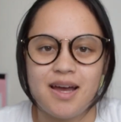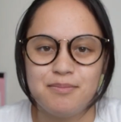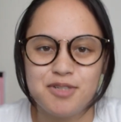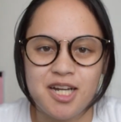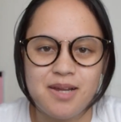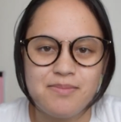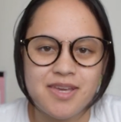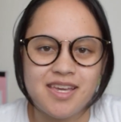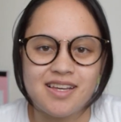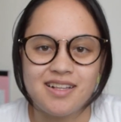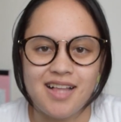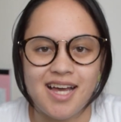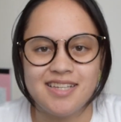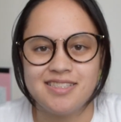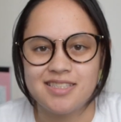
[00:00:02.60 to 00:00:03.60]
I'm trying to make a
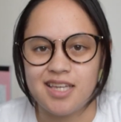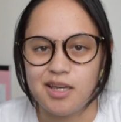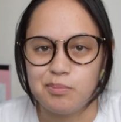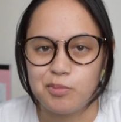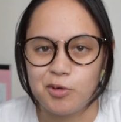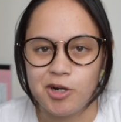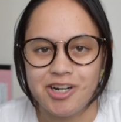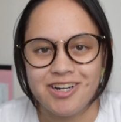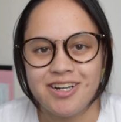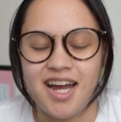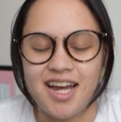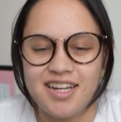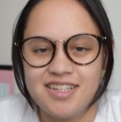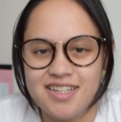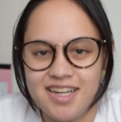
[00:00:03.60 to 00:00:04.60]
glass skateboard.
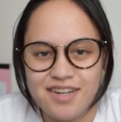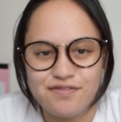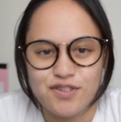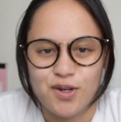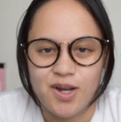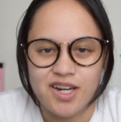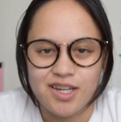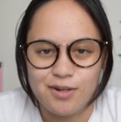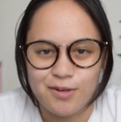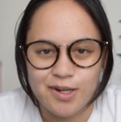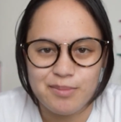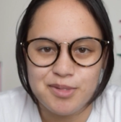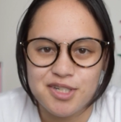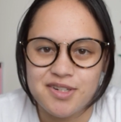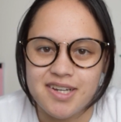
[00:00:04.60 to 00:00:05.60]
I have no idea what
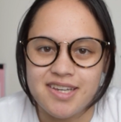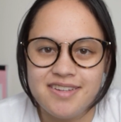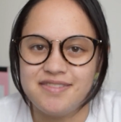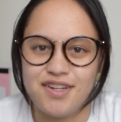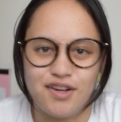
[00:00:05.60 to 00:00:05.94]
I'm doing.